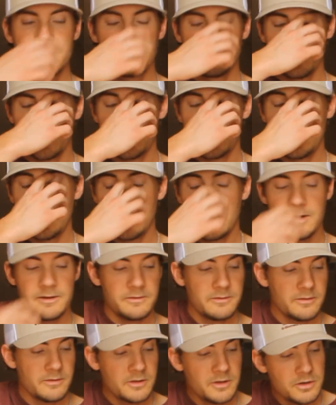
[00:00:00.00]
play the
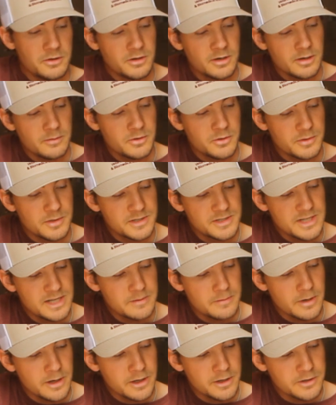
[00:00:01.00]
F, and then you come to a D
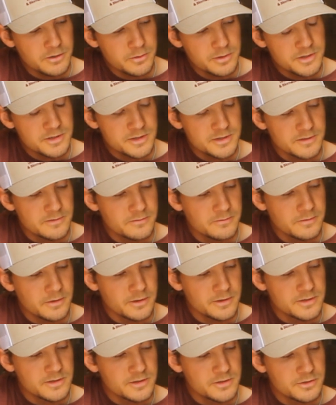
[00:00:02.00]
minor, which is
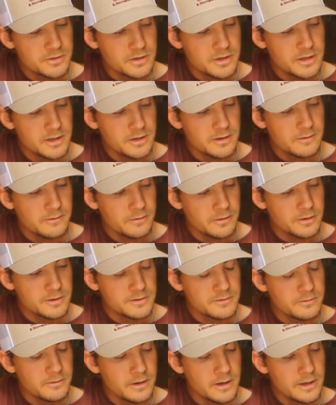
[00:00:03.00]
1st string
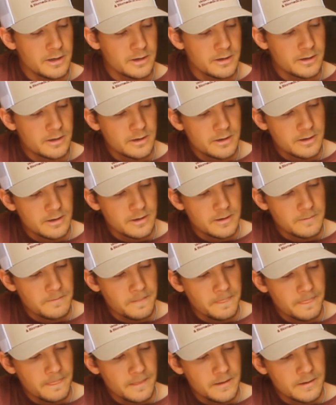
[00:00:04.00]
1st fret,
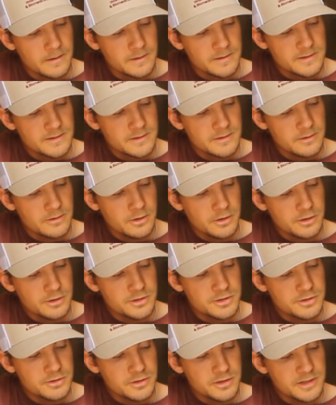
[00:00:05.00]
3rd
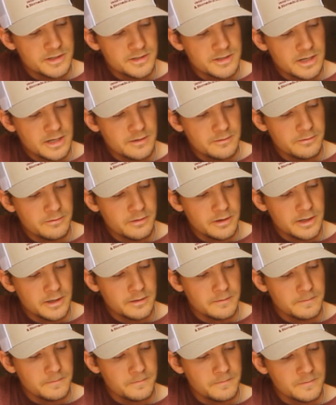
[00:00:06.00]
string 2nd
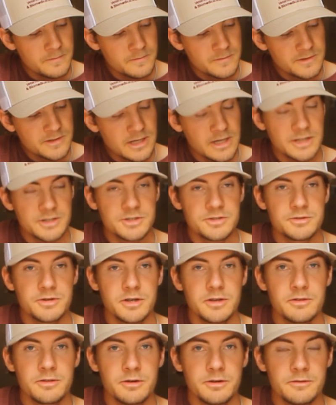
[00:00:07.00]
fret, 2nd
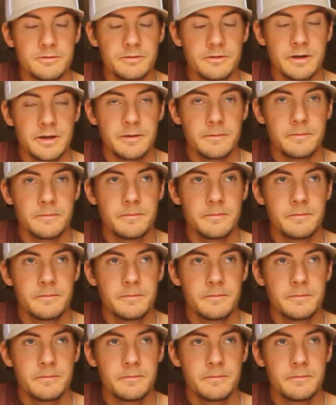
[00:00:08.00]
string 3rd fret,